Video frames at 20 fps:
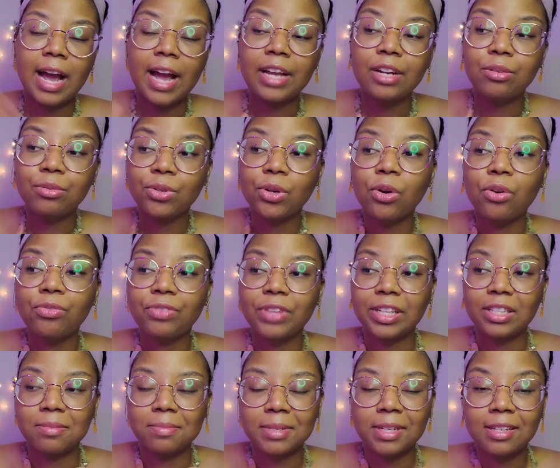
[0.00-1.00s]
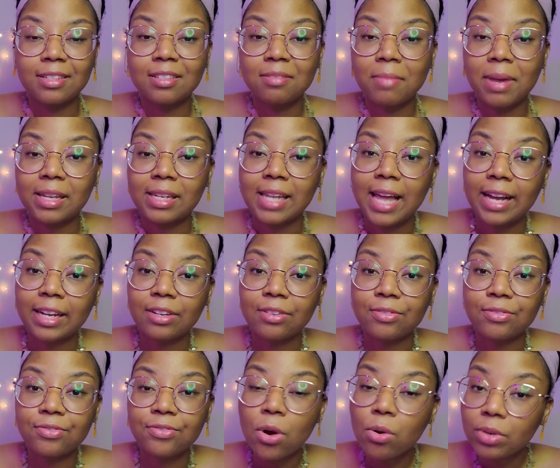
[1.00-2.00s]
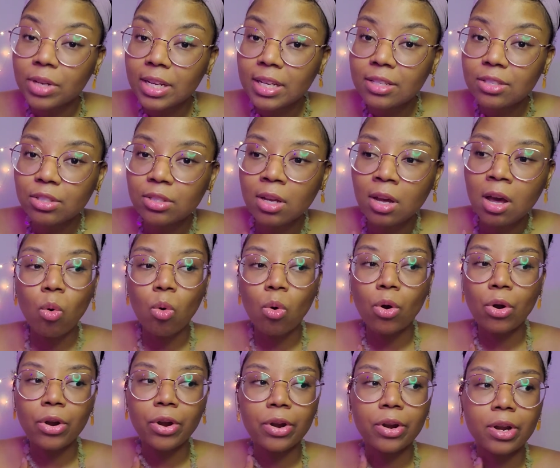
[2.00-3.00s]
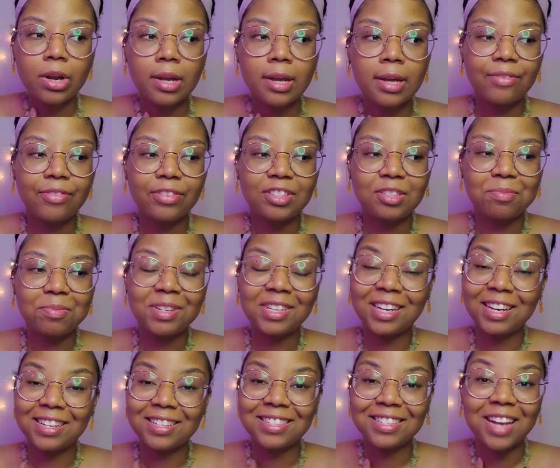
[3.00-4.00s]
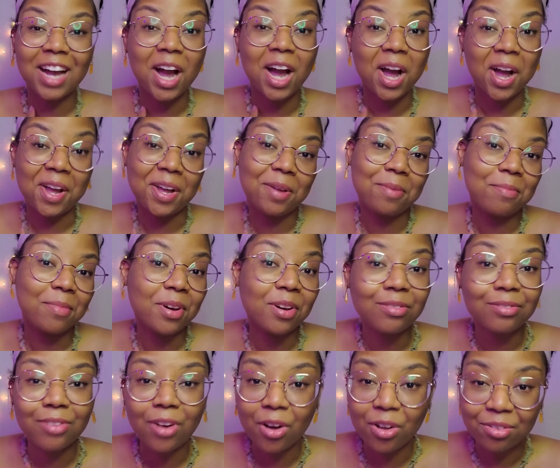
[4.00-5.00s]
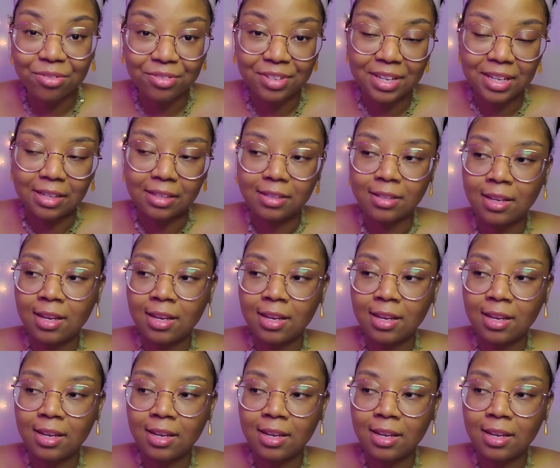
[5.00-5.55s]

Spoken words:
I don't know if that's because of my lack of focus or if it's because I'm evolving.